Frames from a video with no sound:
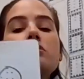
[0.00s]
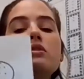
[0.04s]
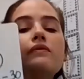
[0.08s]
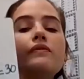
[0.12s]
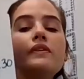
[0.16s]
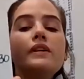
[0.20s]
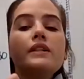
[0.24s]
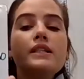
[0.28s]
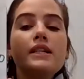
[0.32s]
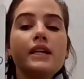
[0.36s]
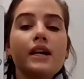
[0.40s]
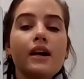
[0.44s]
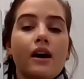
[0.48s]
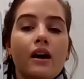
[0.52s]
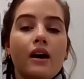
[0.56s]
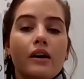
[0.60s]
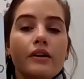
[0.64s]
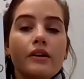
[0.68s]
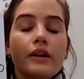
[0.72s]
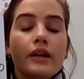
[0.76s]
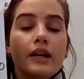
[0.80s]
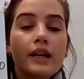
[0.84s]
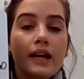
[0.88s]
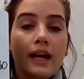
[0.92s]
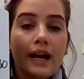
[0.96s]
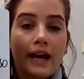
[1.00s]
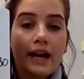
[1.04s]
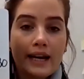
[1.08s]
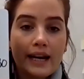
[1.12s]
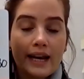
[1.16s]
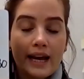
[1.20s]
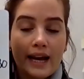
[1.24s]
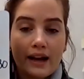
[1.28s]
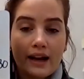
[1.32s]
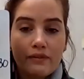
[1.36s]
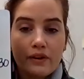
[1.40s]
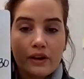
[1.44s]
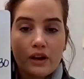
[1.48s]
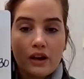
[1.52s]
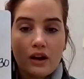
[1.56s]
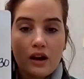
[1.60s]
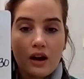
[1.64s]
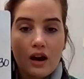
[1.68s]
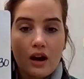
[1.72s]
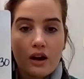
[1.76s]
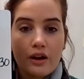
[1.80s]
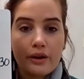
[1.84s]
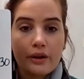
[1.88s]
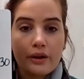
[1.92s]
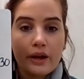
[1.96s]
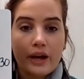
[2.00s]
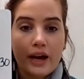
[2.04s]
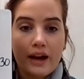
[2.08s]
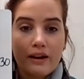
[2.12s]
the video and have a go